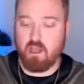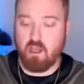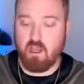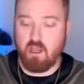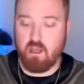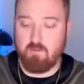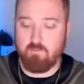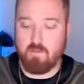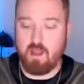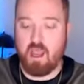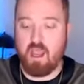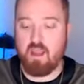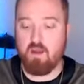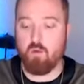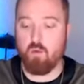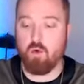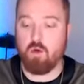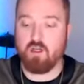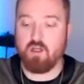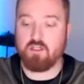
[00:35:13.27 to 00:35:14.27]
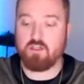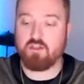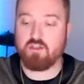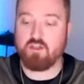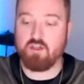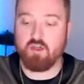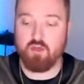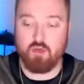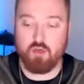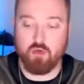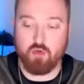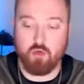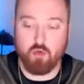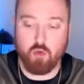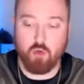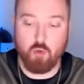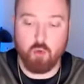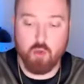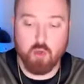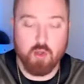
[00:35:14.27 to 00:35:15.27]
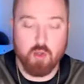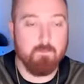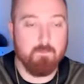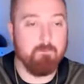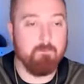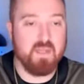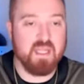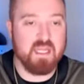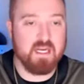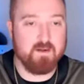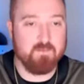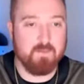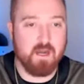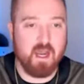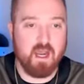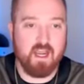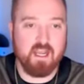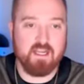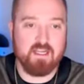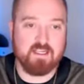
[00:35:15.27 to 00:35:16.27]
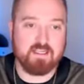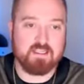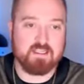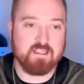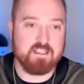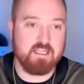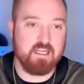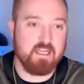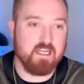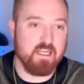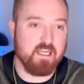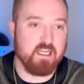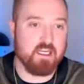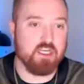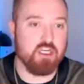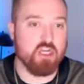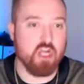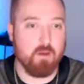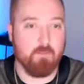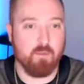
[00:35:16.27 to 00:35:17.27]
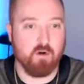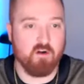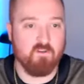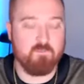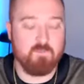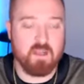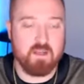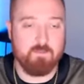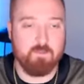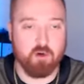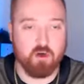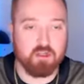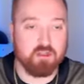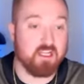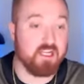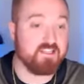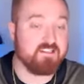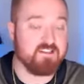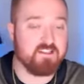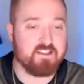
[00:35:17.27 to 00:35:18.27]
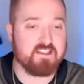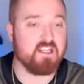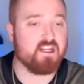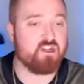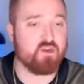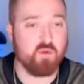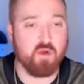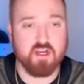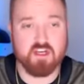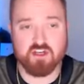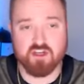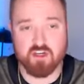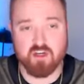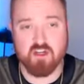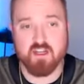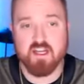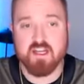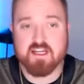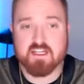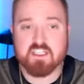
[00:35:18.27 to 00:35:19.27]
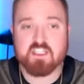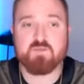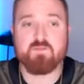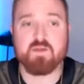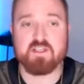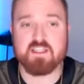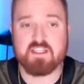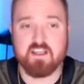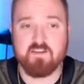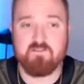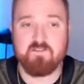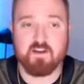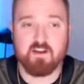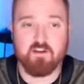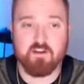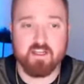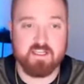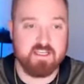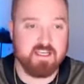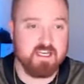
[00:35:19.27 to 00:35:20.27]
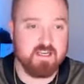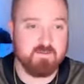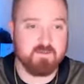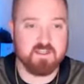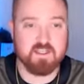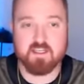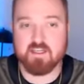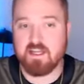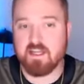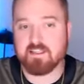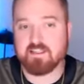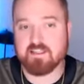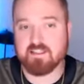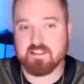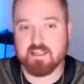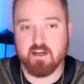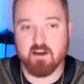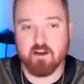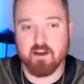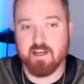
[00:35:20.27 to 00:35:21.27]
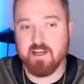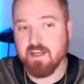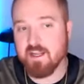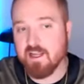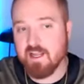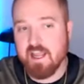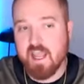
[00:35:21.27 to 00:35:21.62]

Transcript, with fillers: Um, I want to minimize the number of people unless the situation specifically deems it necessary.